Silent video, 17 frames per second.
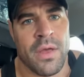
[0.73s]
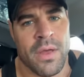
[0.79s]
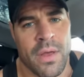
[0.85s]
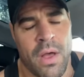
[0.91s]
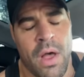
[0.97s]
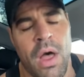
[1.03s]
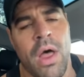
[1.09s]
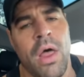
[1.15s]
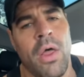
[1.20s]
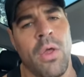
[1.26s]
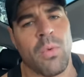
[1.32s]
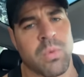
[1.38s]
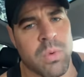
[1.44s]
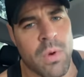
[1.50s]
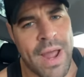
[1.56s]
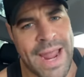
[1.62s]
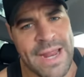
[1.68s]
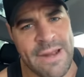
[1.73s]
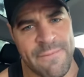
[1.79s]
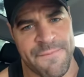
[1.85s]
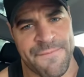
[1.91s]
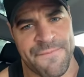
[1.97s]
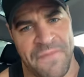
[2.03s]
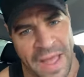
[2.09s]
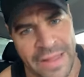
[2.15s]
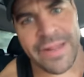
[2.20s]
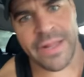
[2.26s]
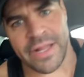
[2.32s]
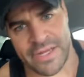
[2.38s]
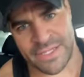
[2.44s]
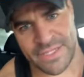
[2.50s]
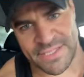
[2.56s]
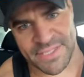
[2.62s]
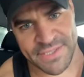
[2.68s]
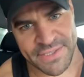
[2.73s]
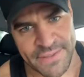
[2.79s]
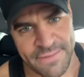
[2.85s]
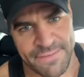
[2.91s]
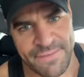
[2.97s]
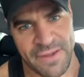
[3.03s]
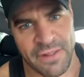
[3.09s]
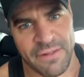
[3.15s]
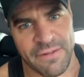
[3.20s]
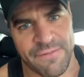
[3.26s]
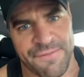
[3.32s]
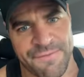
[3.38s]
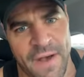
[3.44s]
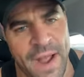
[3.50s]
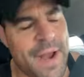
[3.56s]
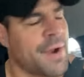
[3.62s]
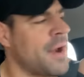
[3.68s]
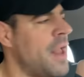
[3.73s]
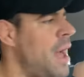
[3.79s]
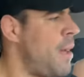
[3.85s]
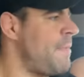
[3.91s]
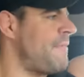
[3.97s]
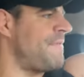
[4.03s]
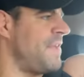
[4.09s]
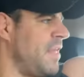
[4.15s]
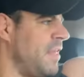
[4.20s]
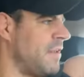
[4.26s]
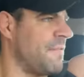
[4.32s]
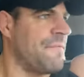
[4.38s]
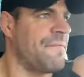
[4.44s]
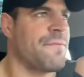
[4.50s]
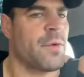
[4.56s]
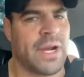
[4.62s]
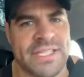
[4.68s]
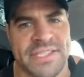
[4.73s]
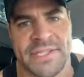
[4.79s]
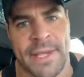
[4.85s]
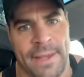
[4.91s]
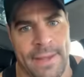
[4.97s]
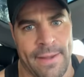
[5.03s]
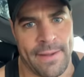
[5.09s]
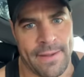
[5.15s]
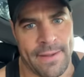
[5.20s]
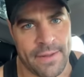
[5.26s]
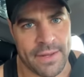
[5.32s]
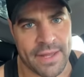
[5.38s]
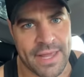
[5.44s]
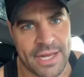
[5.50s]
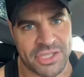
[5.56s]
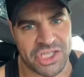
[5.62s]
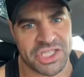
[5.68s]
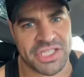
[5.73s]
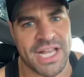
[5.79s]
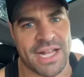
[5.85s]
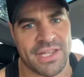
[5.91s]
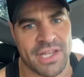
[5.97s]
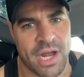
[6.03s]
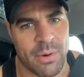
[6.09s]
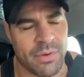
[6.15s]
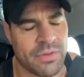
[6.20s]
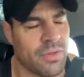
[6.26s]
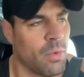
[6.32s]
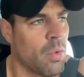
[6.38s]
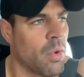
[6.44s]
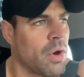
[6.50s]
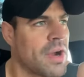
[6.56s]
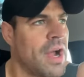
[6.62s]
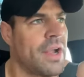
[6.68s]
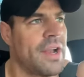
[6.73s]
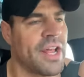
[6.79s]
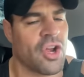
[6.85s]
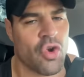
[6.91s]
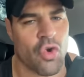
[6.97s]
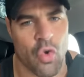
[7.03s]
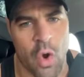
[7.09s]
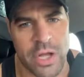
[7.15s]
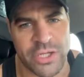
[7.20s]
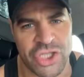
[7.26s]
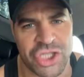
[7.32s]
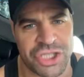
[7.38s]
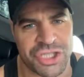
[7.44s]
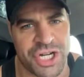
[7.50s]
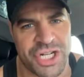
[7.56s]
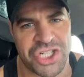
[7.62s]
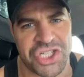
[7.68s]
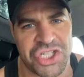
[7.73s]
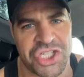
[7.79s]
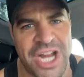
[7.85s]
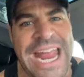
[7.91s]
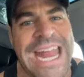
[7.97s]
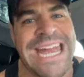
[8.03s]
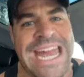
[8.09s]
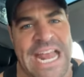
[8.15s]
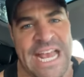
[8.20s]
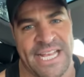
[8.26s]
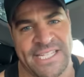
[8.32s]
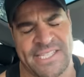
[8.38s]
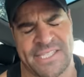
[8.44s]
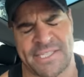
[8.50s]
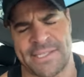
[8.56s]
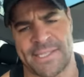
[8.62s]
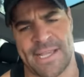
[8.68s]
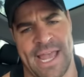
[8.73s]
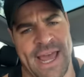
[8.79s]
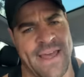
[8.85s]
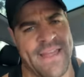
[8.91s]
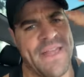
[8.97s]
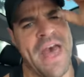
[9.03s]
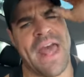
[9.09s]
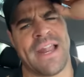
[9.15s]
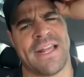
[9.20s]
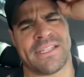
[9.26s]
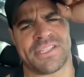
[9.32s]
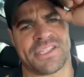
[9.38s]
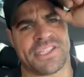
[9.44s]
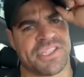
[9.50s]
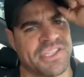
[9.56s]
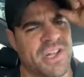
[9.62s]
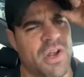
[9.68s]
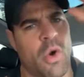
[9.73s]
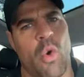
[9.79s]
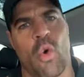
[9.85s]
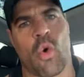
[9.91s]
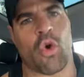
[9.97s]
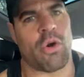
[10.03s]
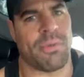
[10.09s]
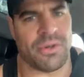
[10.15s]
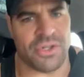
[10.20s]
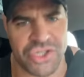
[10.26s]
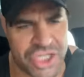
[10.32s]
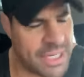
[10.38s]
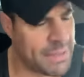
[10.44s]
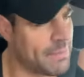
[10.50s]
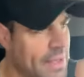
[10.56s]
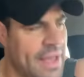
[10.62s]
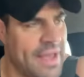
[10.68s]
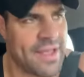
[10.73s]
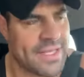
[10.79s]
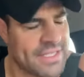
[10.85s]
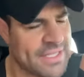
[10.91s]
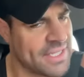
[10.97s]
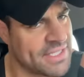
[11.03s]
All right, fellas, feeling fired up, feeling frisky. Just got done with a workout at Crunch Shitness, and that is just a horrible gym, guys.